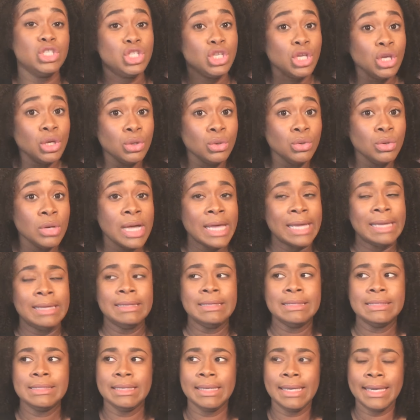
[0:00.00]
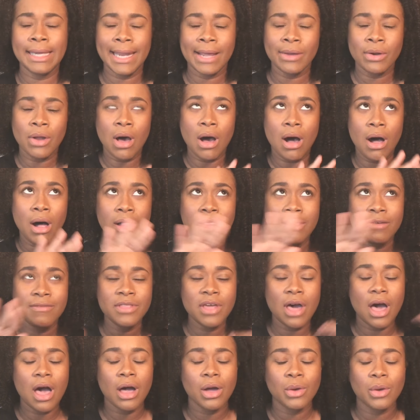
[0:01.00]
Two, to get out all of
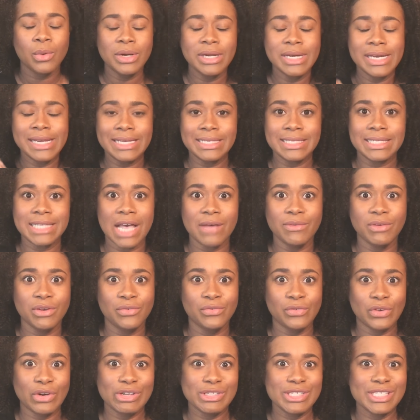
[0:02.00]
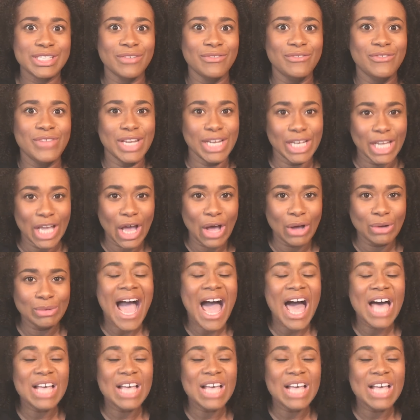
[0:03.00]
the awkwardness of a first video.